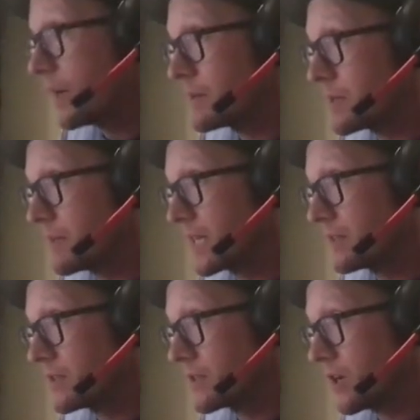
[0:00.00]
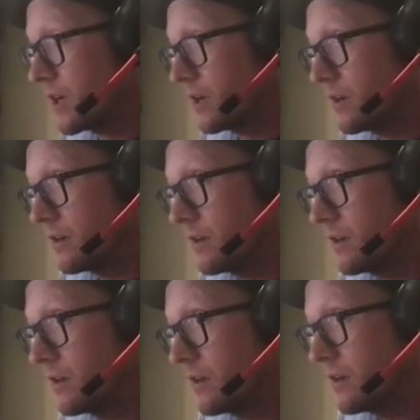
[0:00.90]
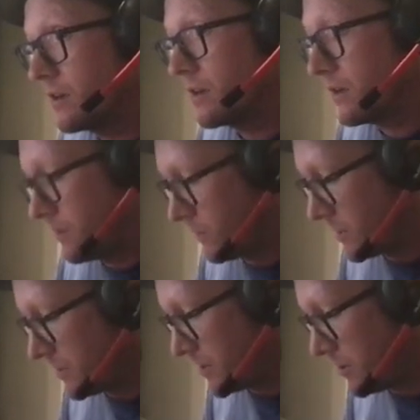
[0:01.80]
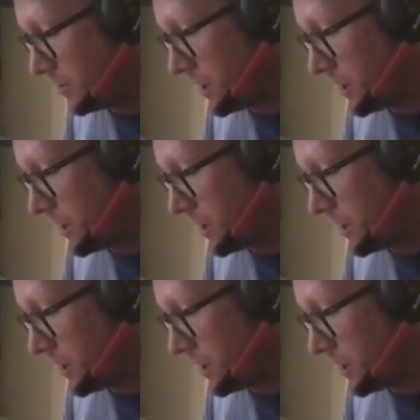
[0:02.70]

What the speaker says: was it back to the start, which I'm assuming